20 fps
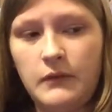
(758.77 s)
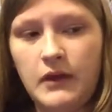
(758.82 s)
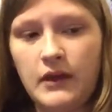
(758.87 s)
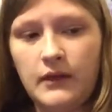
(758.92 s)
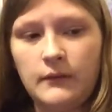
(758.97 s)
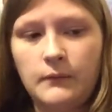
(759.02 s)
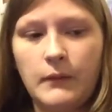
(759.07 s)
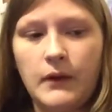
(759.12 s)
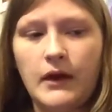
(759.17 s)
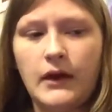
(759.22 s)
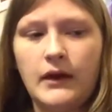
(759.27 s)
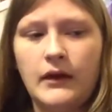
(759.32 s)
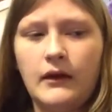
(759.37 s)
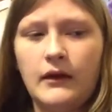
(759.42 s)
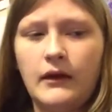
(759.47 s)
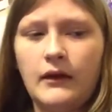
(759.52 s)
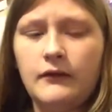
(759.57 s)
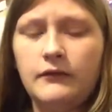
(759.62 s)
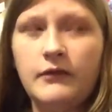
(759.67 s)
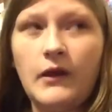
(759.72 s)
made by
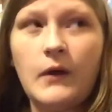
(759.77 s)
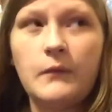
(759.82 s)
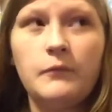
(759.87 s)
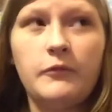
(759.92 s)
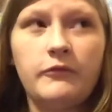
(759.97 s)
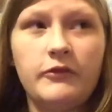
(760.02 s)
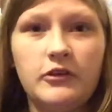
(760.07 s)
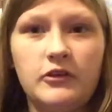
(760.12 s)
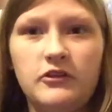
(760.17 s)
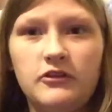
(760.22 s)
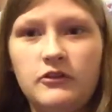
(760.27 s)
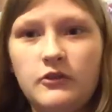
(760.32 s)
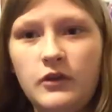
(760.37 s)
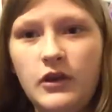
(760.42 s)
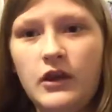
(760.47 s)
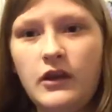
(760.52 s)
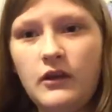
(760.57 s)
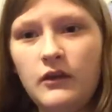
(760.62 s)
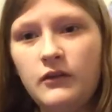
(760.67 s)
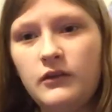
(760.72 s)
Fab Fur
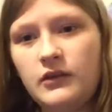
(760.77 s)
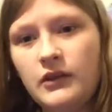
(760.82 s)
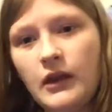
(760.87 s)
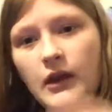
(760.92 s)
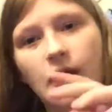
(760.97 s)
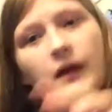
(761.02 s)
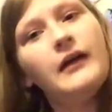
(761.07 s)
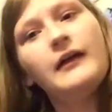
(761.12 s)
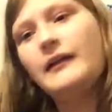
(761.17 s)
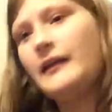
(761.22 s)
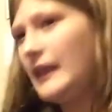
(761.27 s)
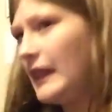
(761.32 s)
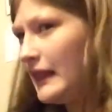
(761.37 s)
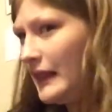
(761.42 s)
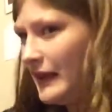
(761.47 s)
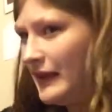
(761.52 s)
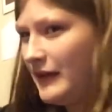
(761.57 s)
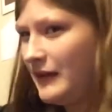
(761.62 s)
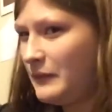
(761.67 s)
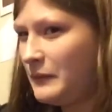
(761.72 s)
Studios,
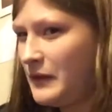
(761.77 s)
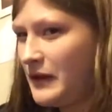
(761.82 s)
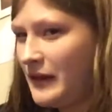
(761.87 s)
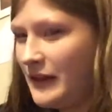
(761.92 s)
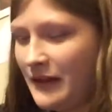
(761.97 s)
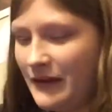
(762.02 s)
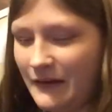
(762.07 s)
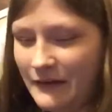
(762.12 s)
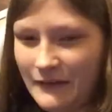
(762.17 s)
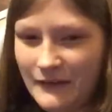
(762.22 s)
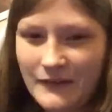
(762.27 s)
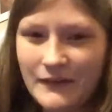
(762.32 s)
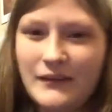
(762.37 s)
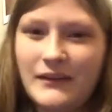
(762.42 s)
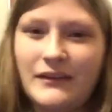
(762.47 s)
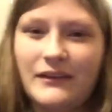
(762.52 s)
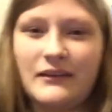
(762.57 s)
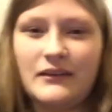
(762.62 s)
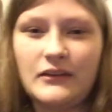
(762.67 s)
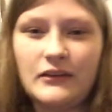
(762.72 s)
link below
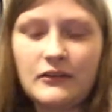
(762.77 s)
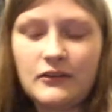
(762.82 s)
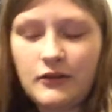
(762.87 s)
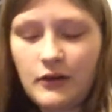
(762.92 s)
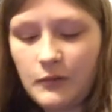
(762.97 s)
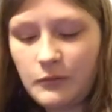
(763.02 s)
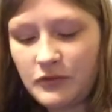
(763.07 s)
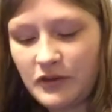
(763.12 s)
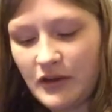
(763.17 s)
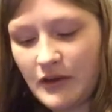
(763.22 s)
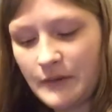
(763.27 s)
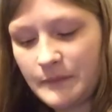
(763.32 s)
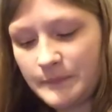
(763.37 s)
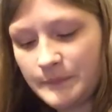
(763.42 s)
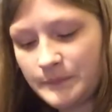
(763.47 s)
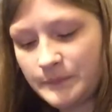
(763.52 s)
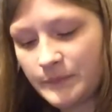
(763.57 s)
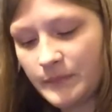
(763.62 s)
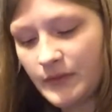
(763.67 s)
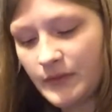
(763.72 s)
in the description.